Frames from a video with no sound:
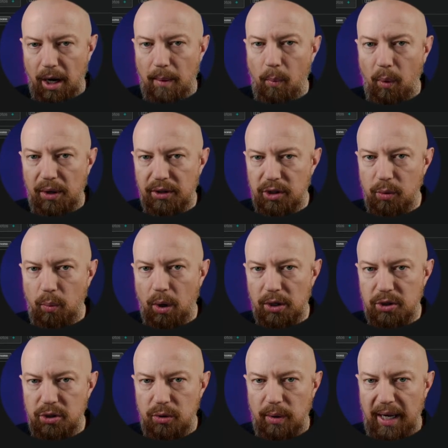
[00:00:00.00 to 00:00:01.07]
Whether you
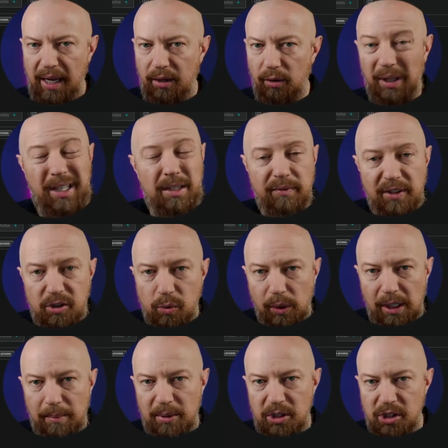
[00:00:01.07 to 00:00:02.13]
want to handle
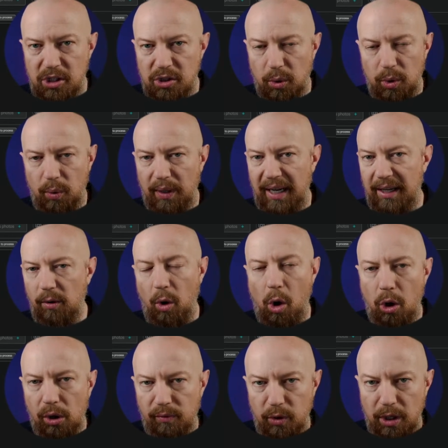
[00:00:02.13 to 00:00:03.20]
individual images or you want to handle
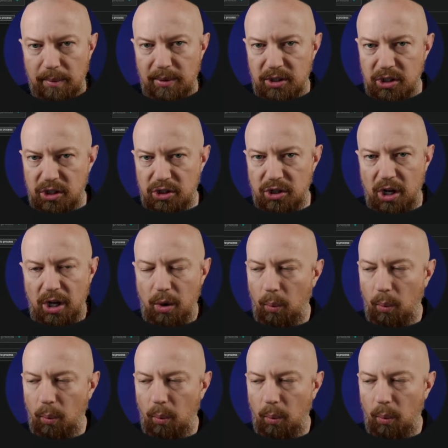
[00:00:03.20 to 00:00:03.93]
all of your images,